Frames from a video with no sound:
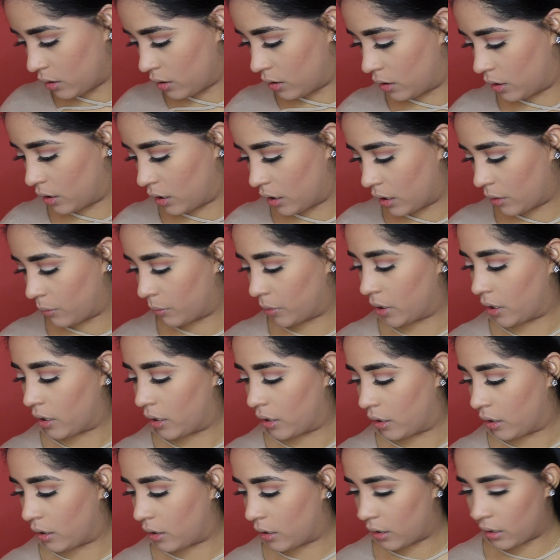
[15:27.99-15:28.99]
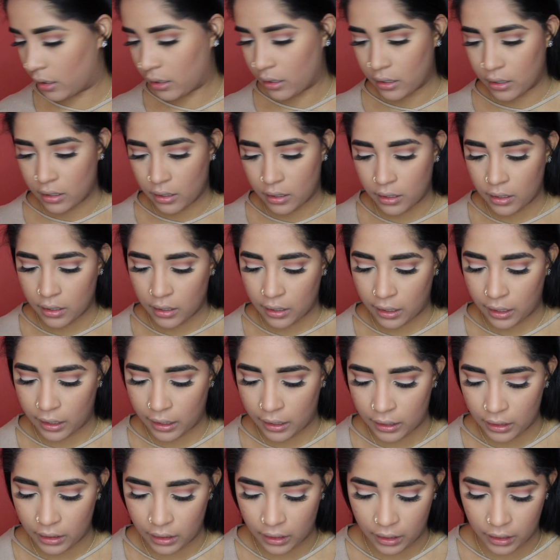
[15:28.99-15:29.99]
Then I'm gonna
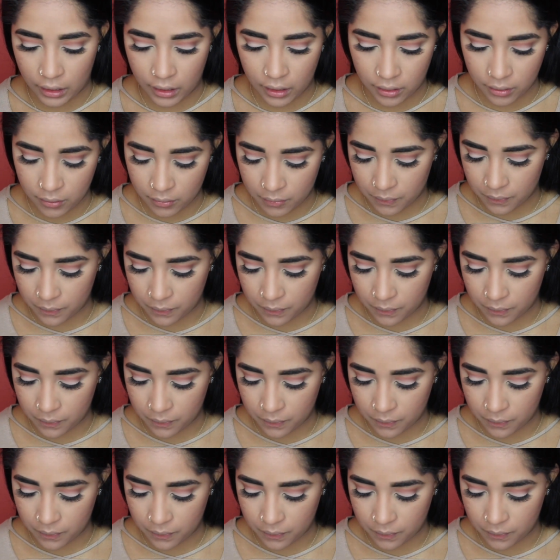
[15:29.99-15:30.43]
highlight